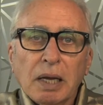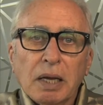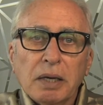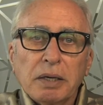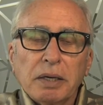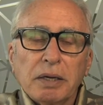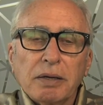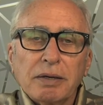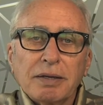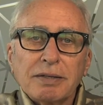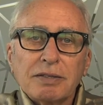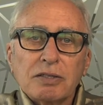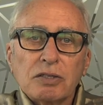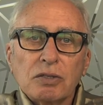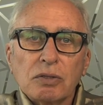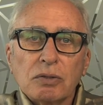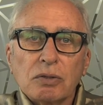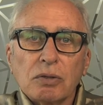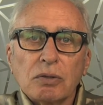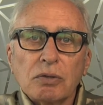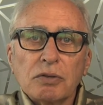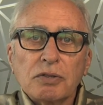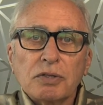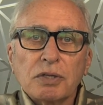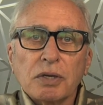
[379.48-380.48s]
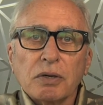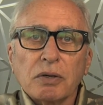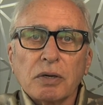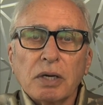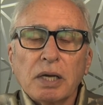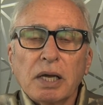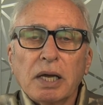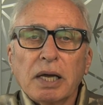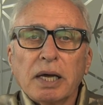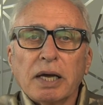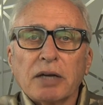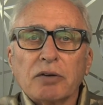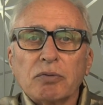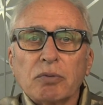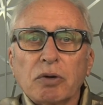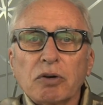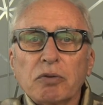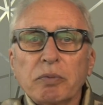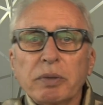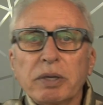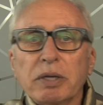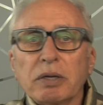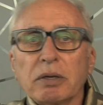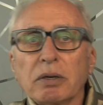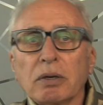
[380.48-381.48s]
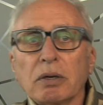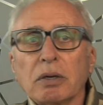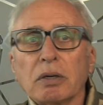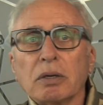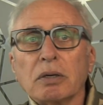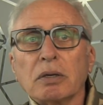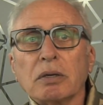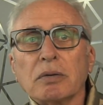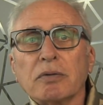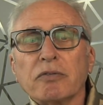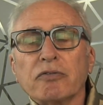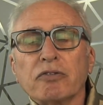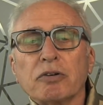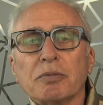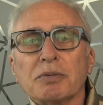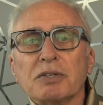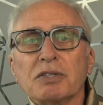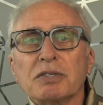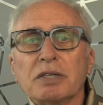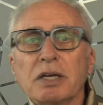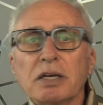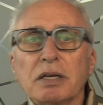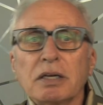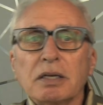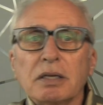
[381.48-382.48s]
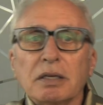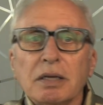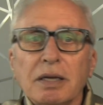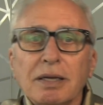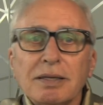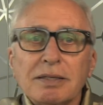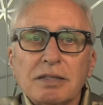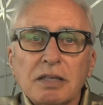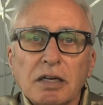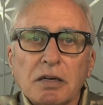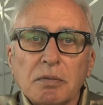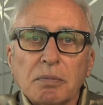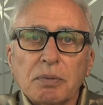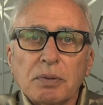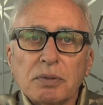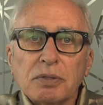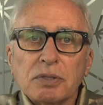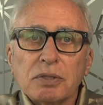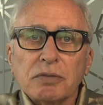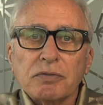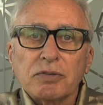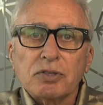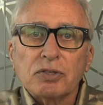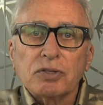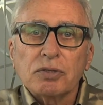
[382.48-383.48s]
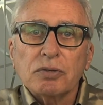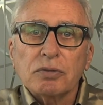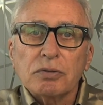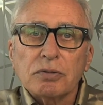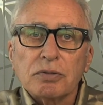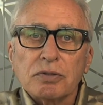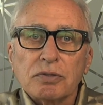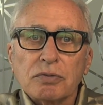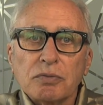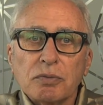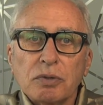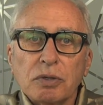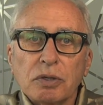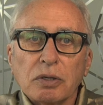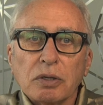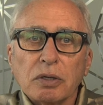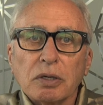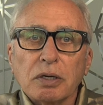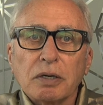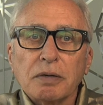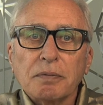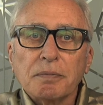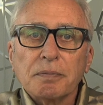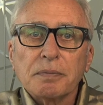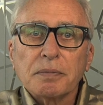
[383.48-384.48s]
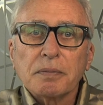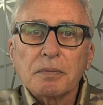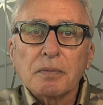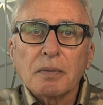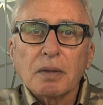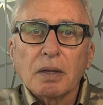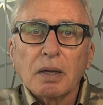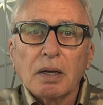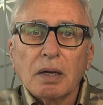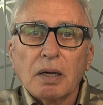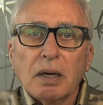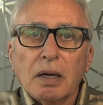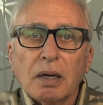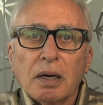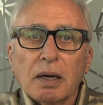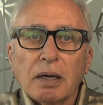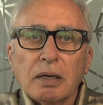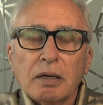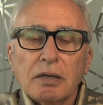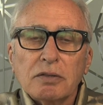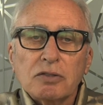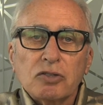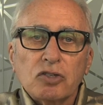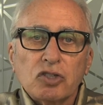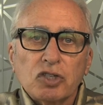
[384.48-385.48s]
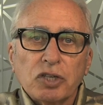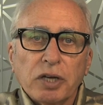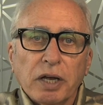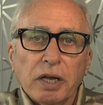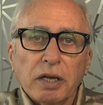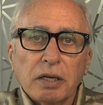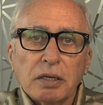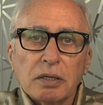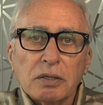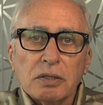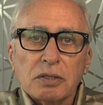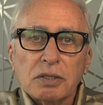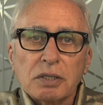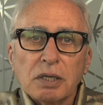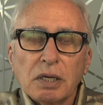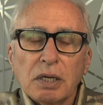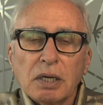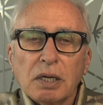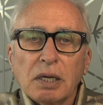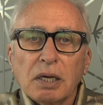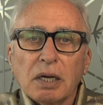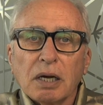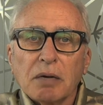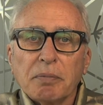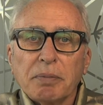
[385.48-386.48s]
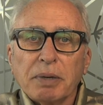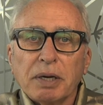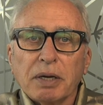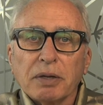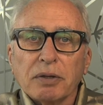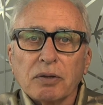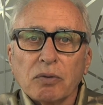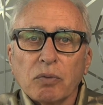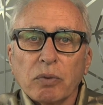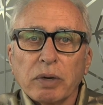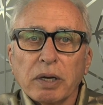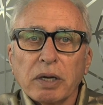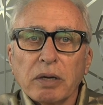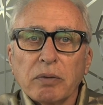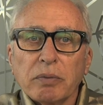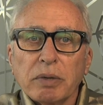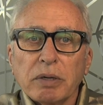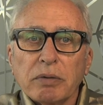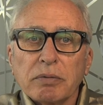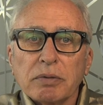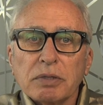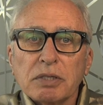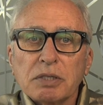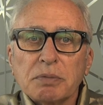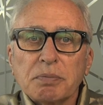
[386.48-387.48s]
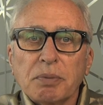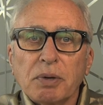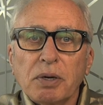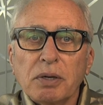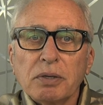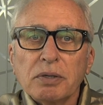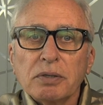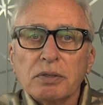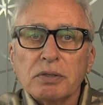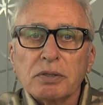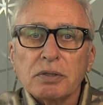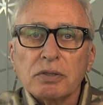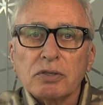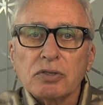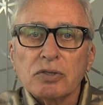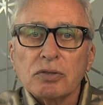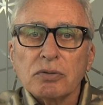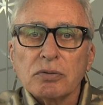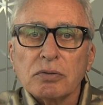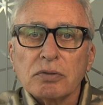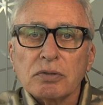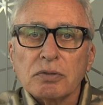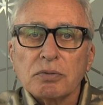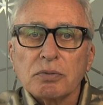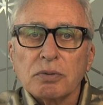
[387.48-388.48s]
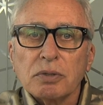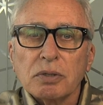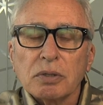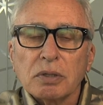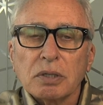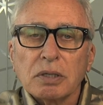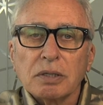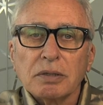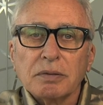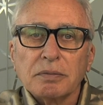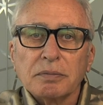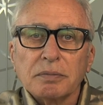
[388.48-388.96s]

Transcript: Now let's look also at what we can learn from studying examples of students' work. A lot's changed about the way we respond to students' work.